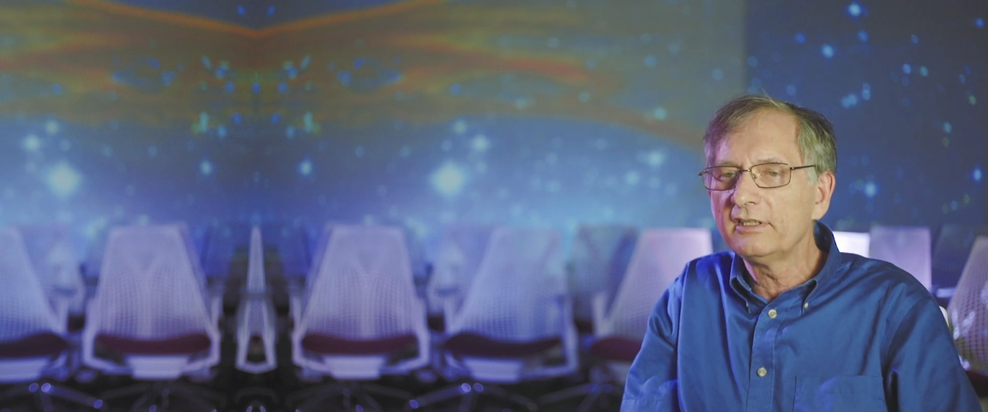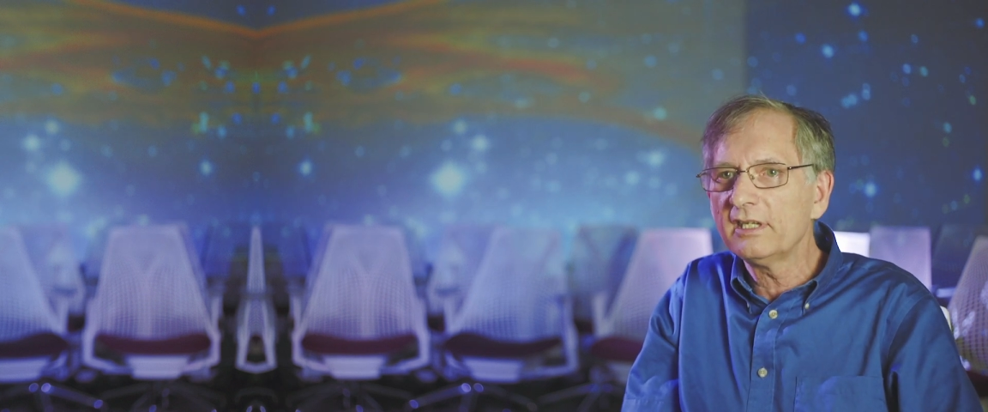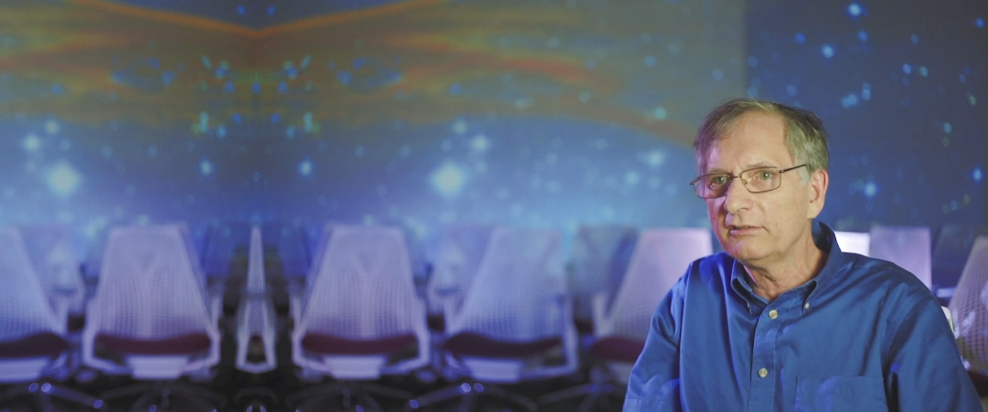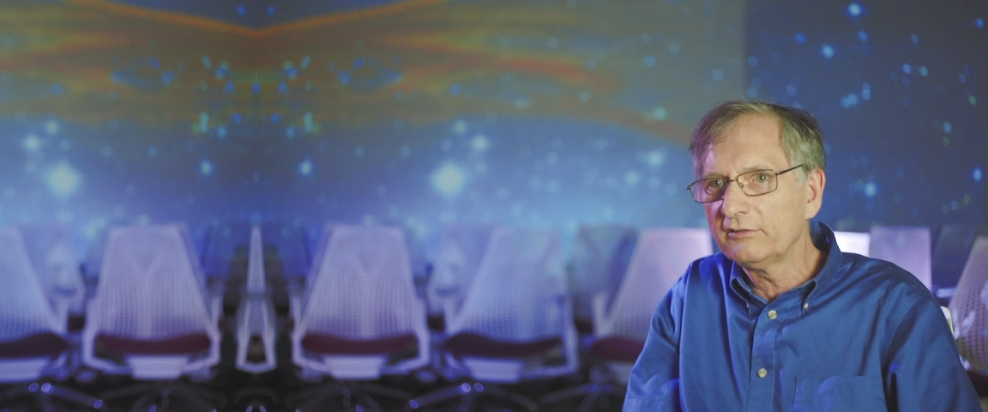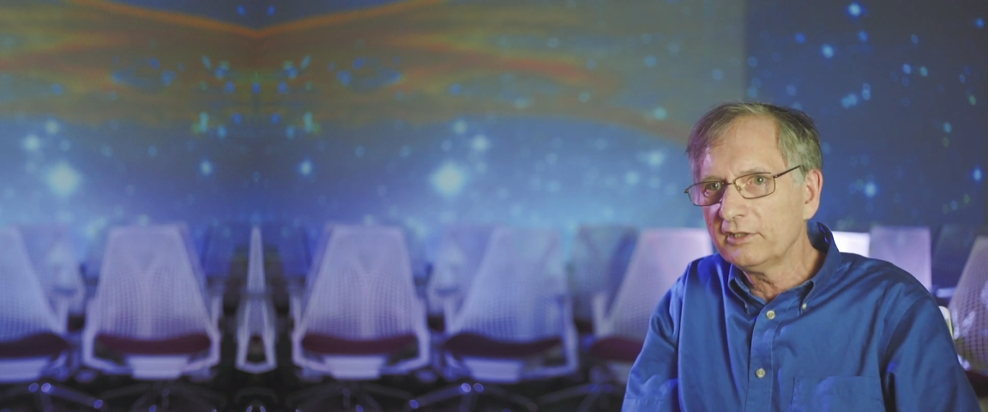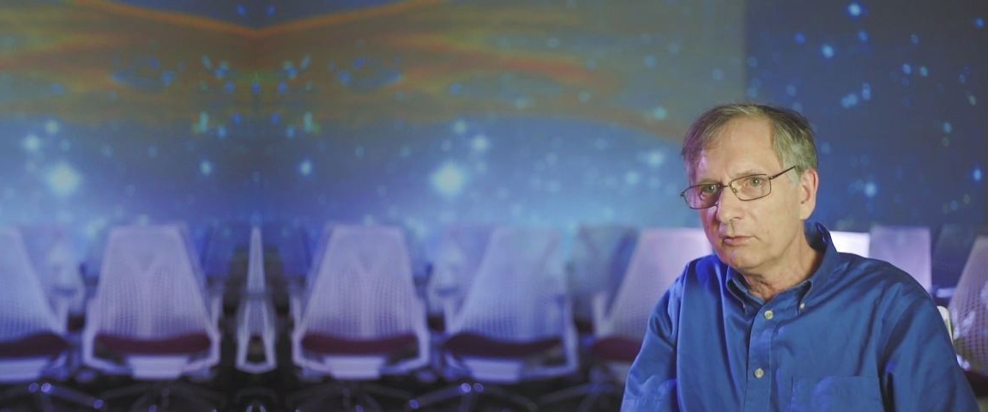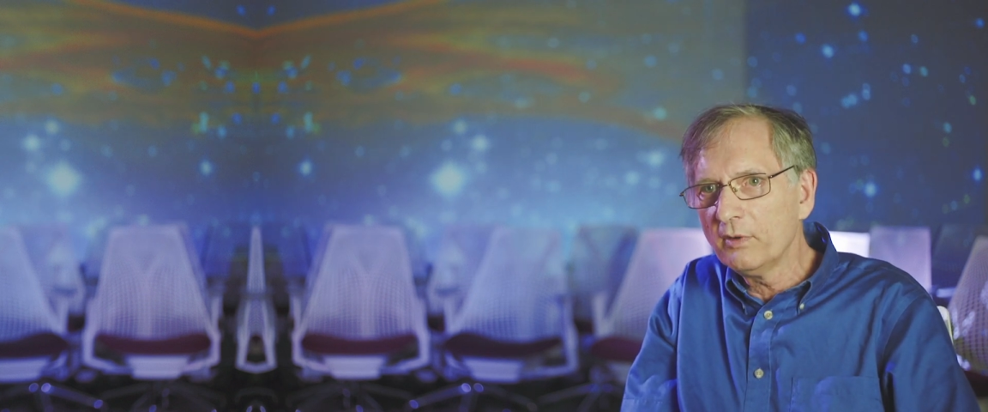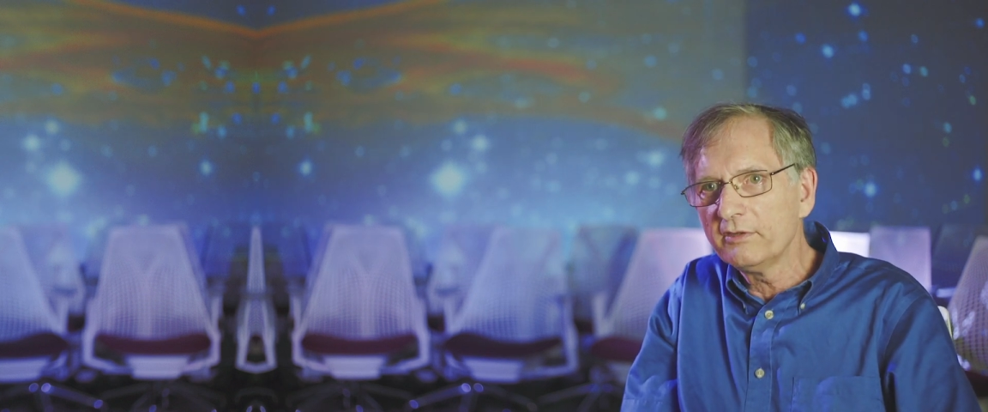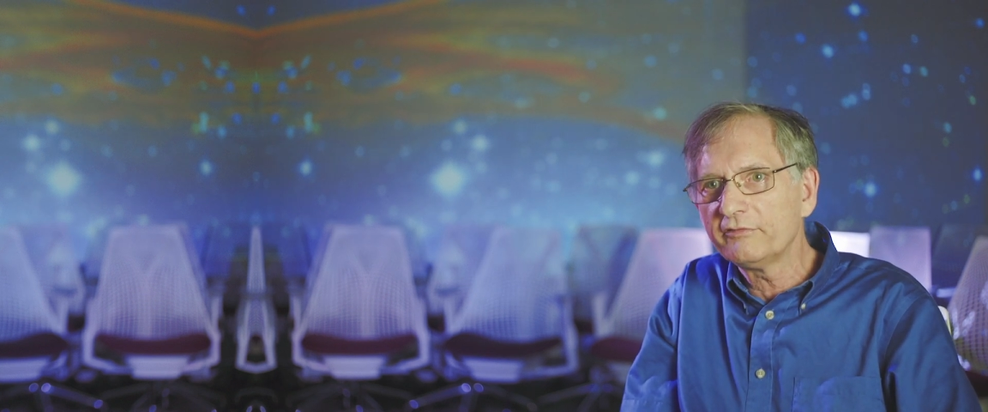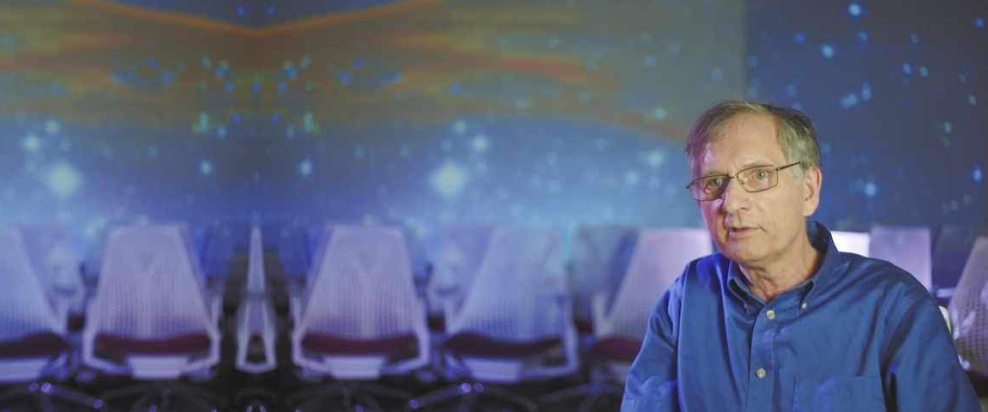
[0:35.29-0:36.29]
intensity
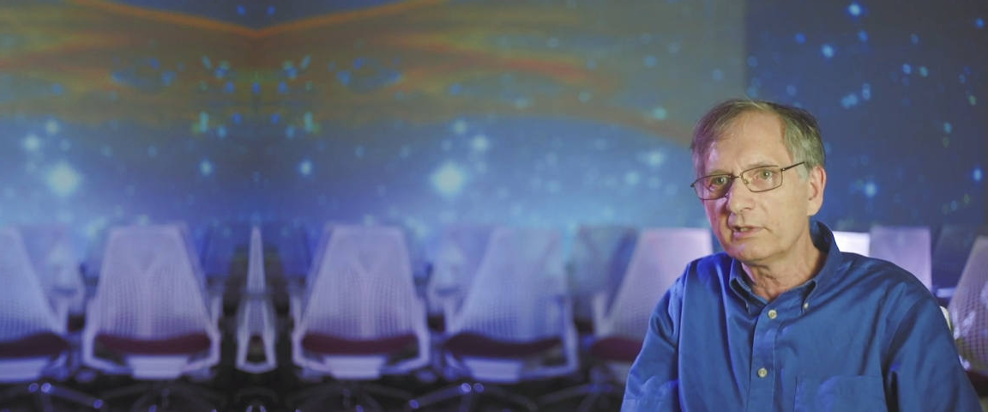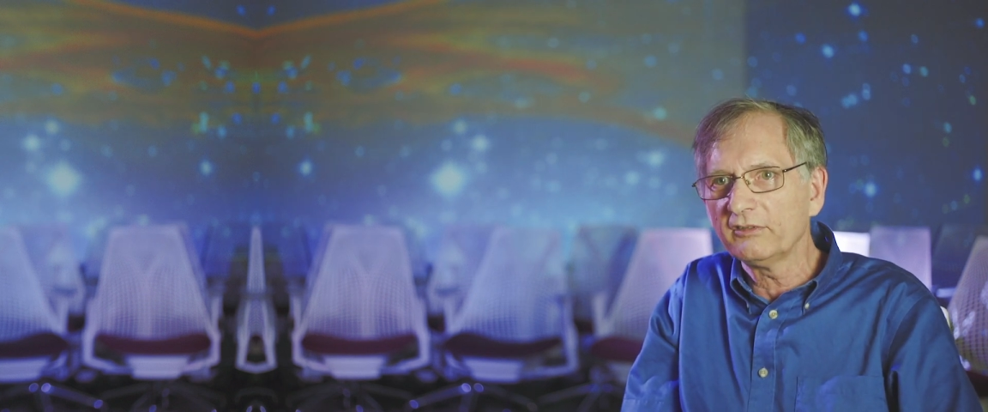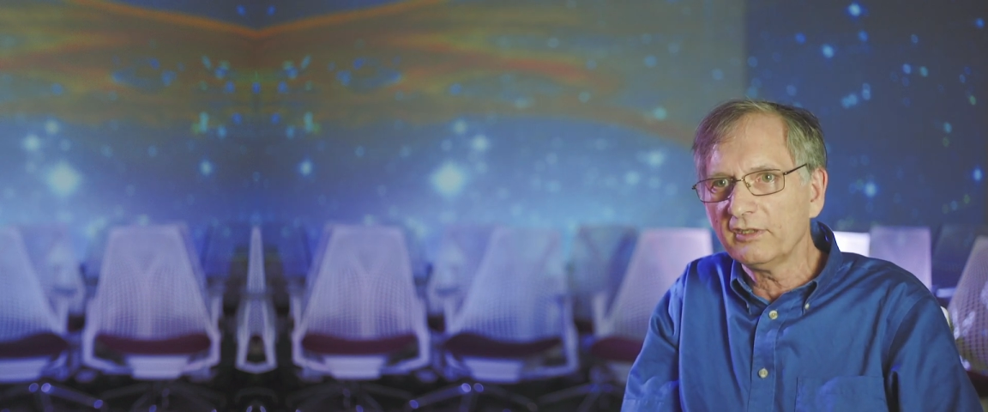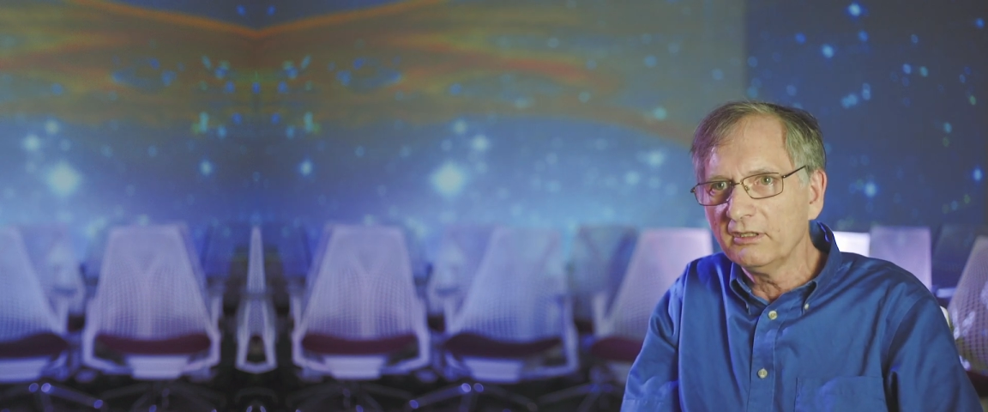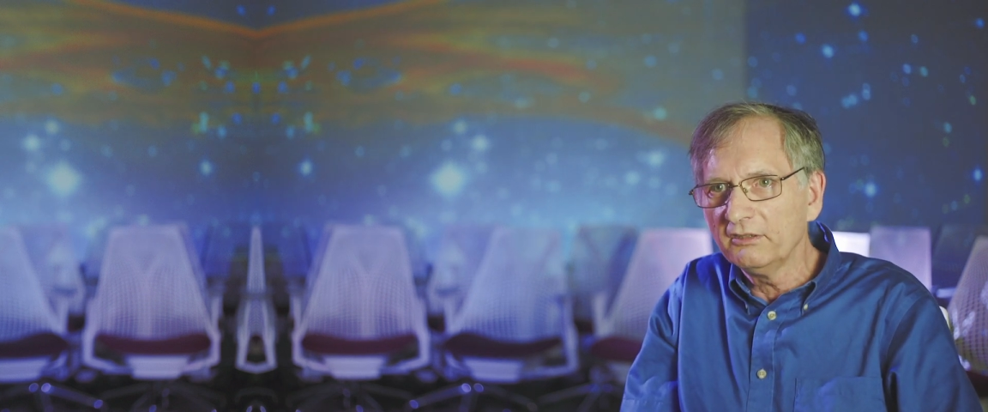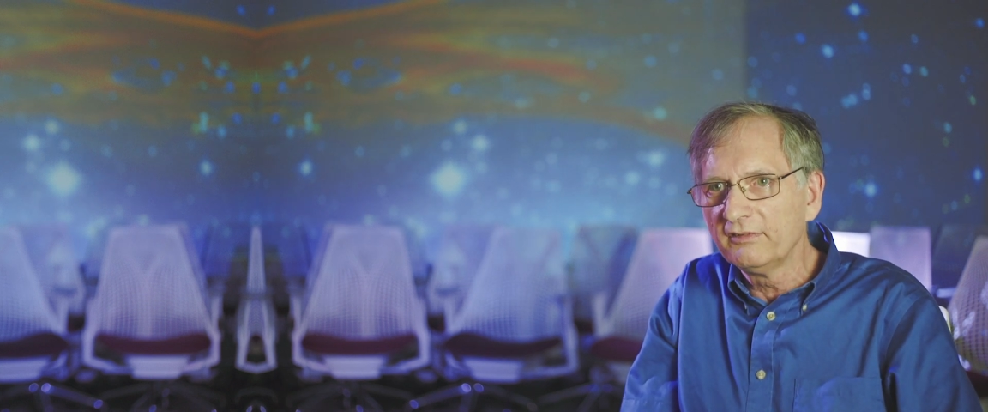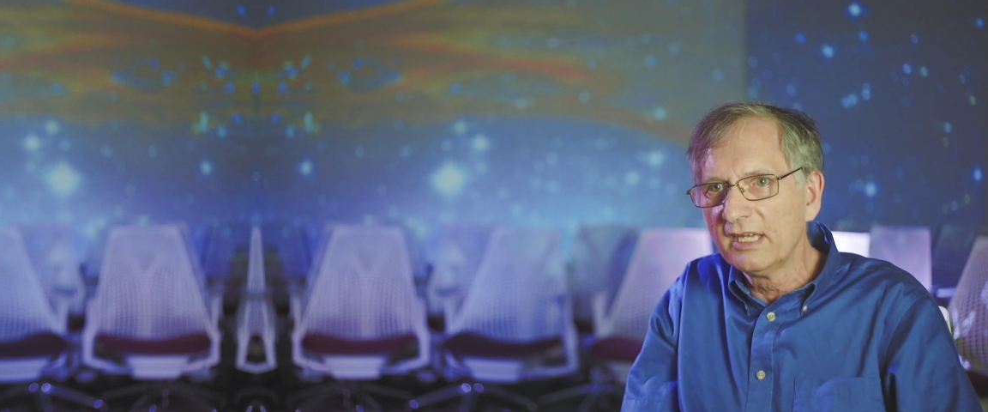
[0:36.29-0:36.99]
where the focus is.